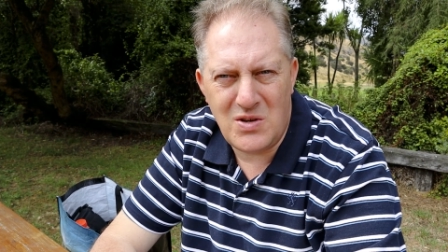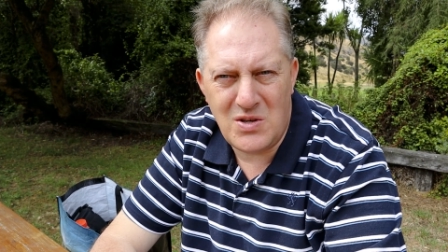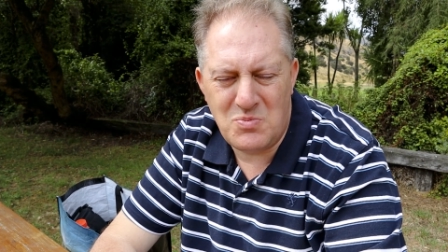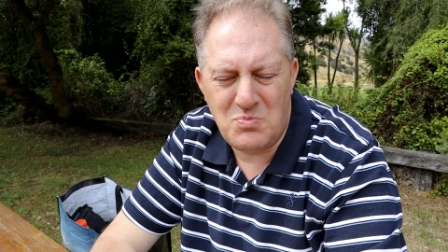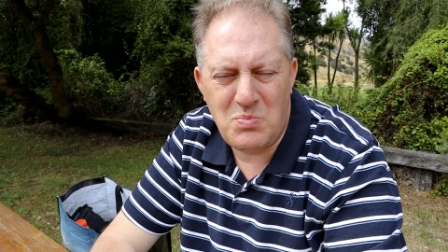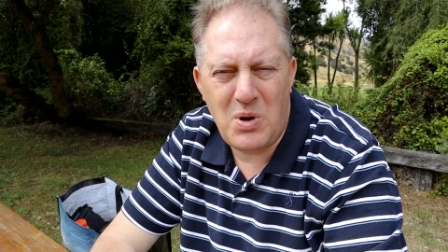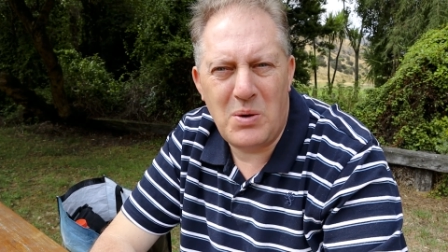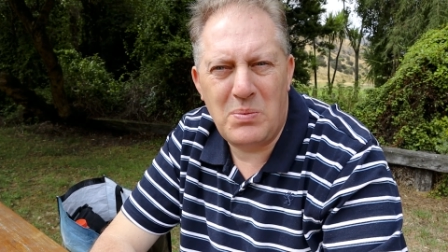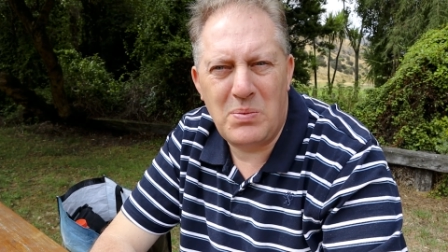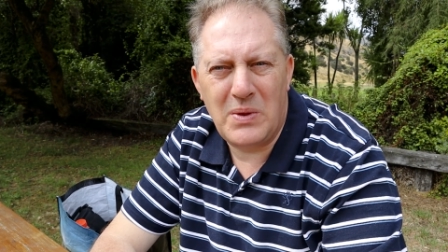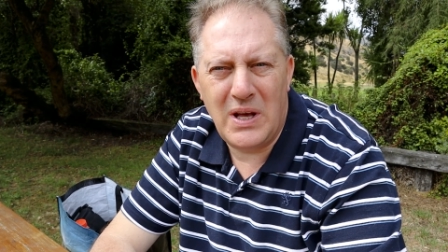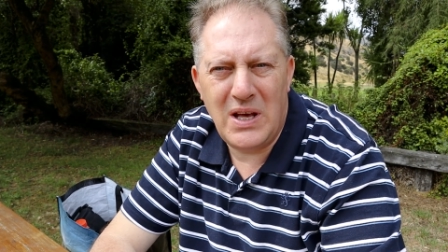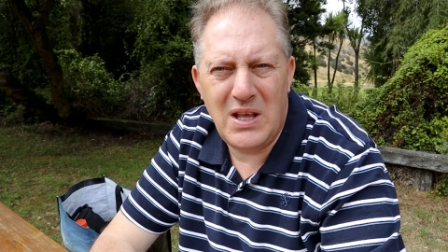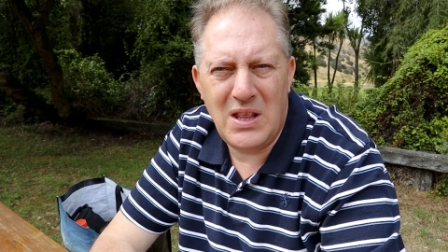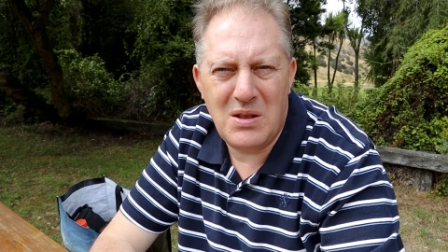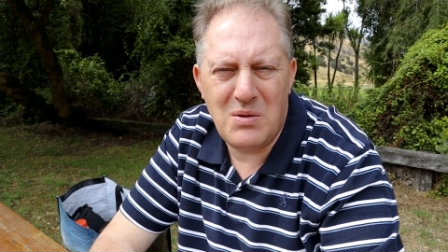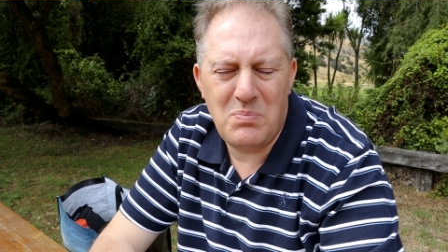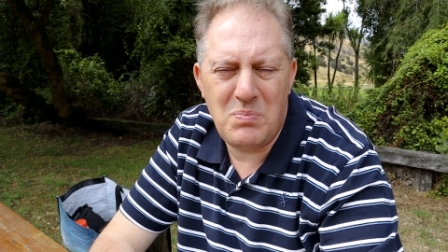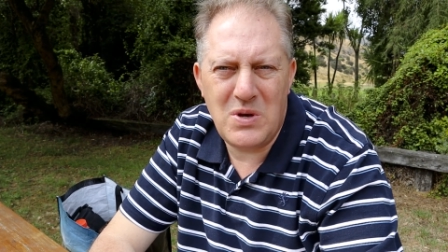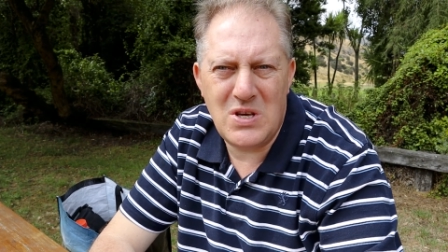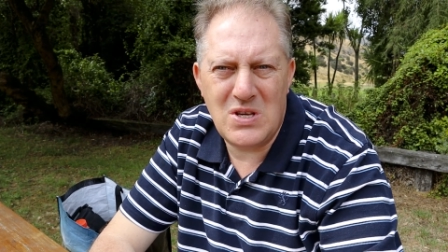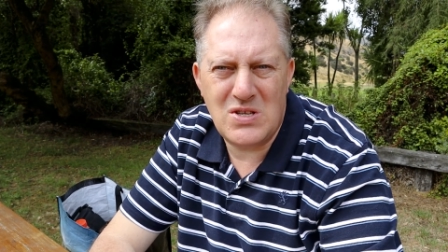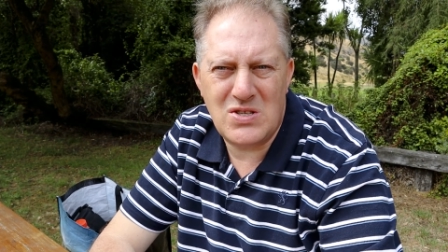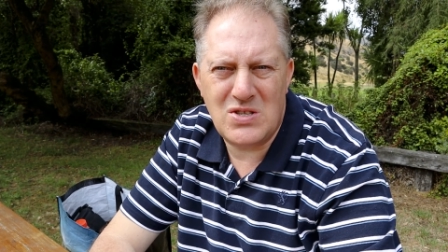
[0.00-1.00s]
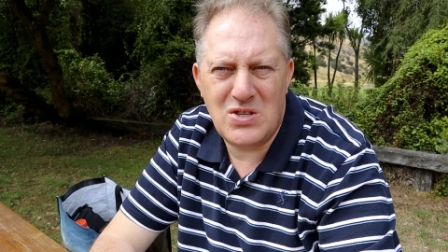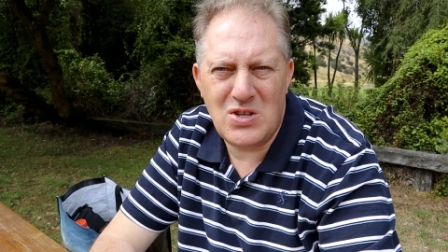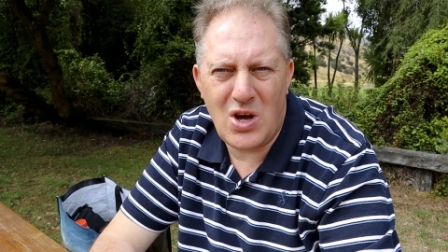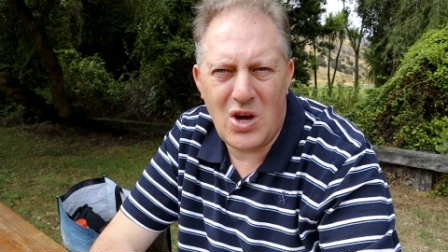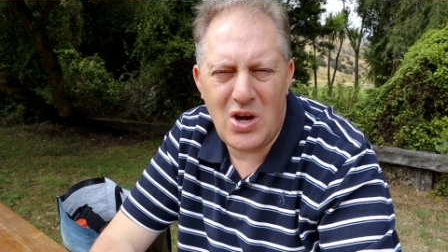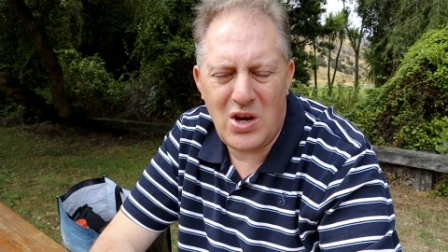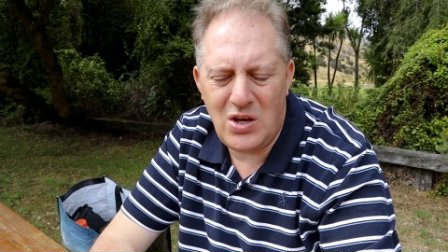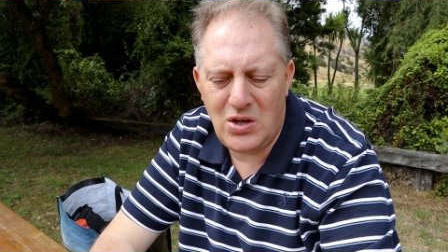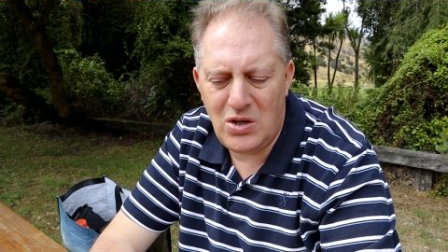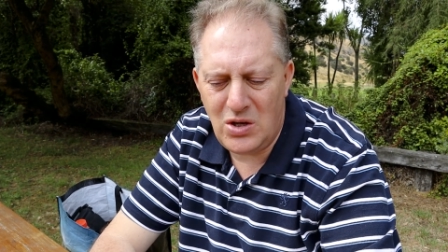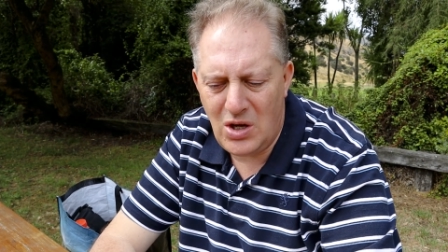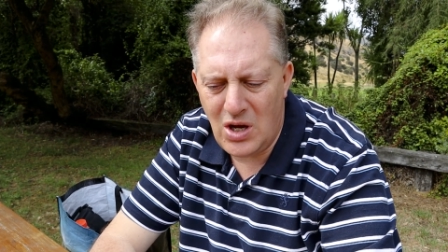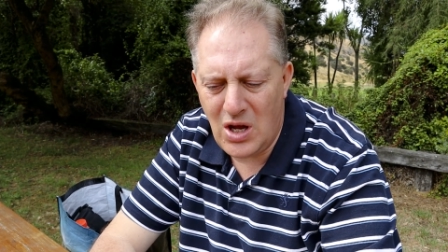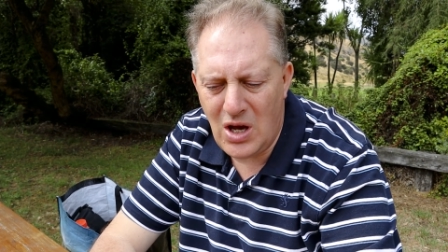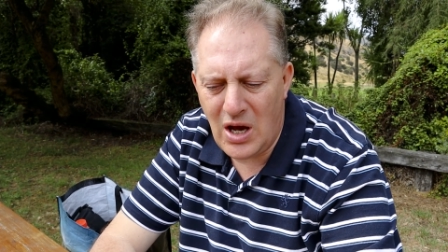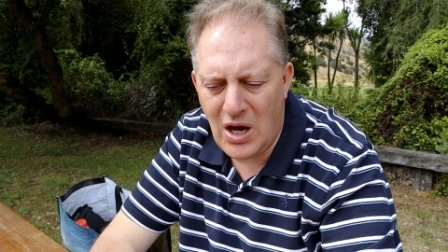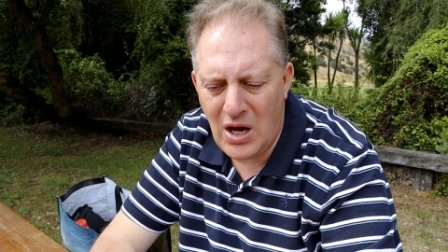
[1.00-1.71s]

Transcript: is probably the best known